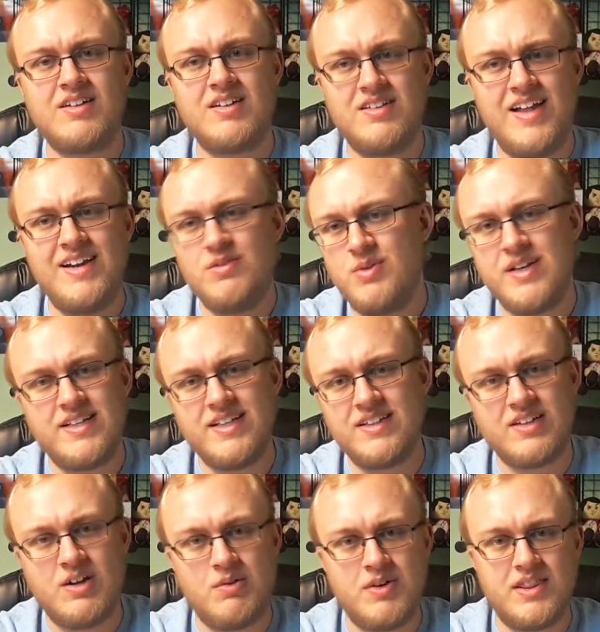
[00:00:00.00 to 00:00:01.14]
glad we
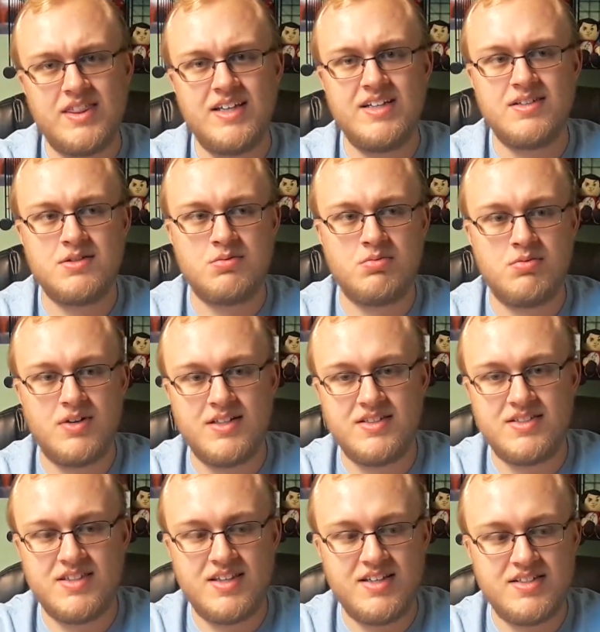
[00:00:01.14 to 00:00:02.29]
didn't go with this,
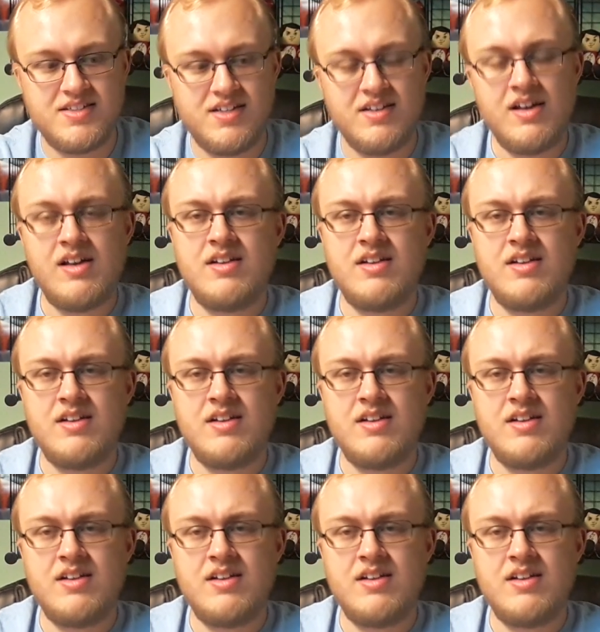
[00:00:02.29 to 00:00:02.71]
was this